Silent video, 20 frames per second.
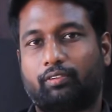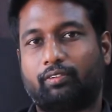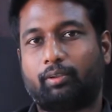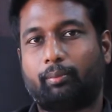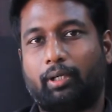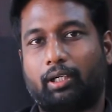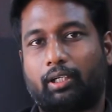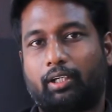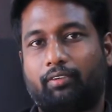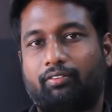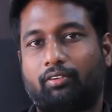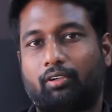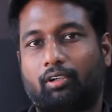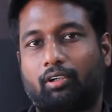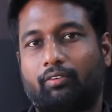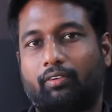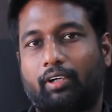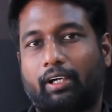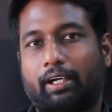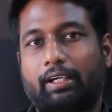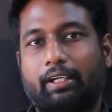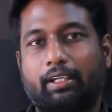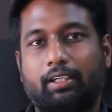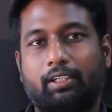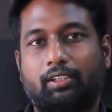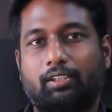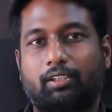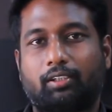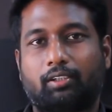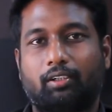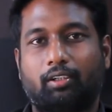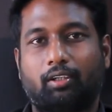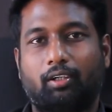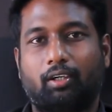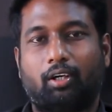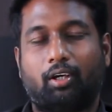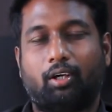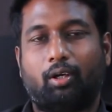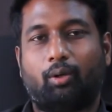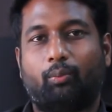of the multifloral varieties
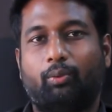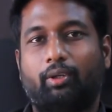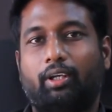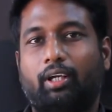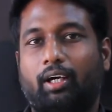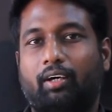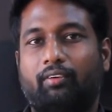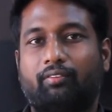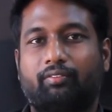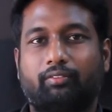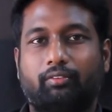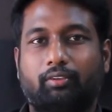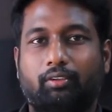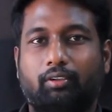will have